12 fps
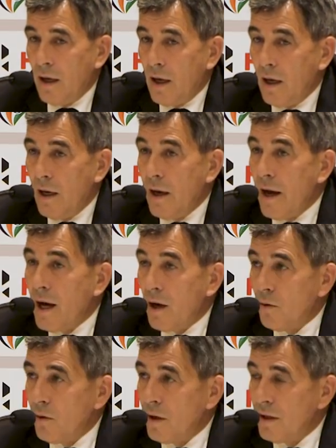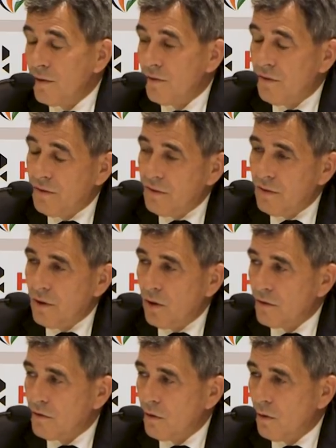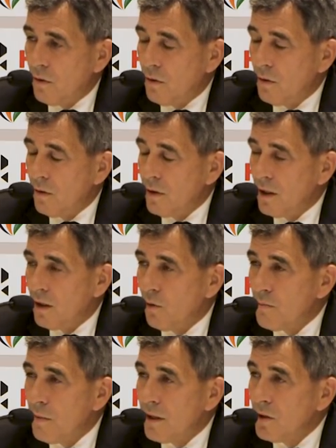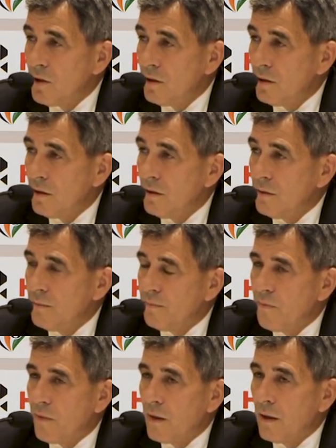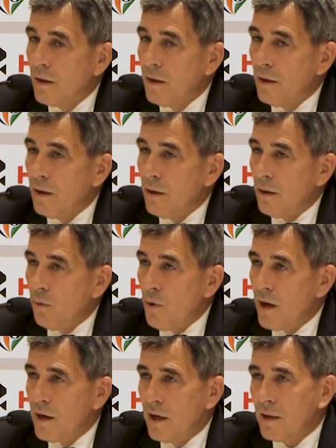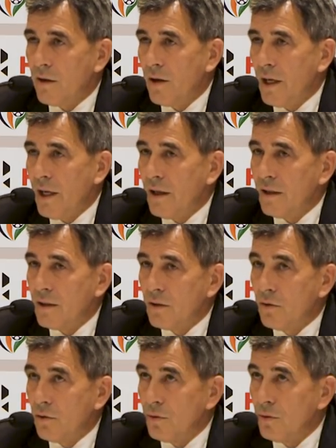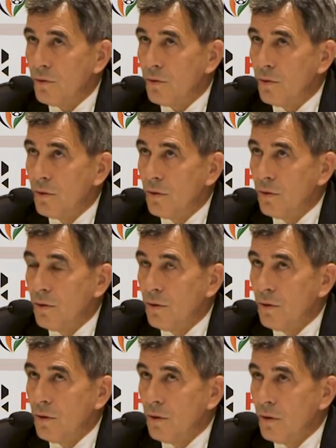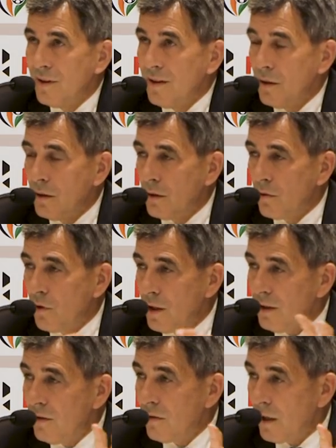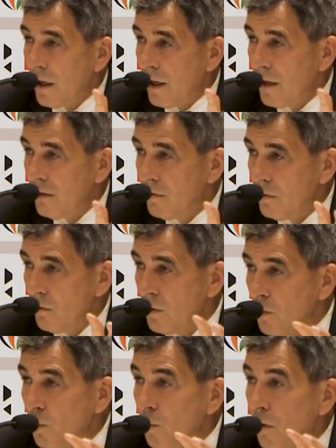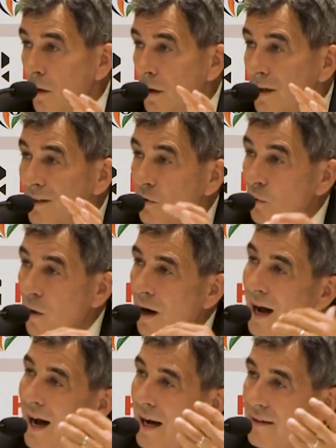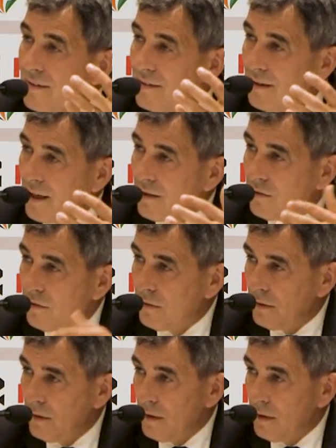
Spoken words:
And now, as also Igor mentioned, we are not here to criticize or to assess